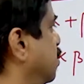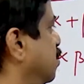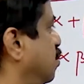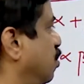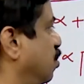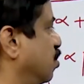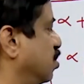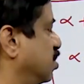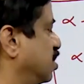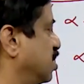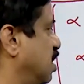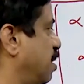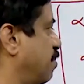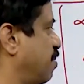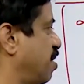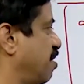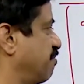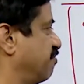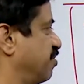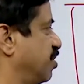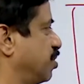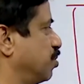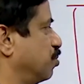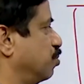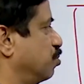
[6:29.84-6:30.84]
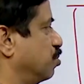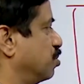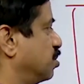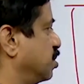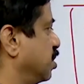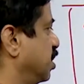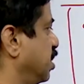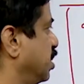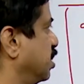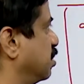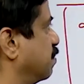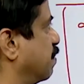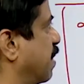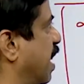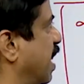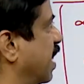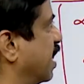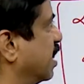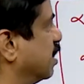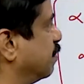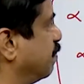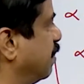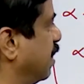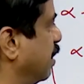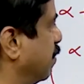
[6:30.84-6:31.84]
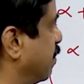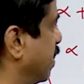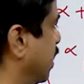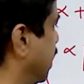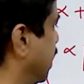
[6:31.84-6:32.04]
So sum of the roots is minus b by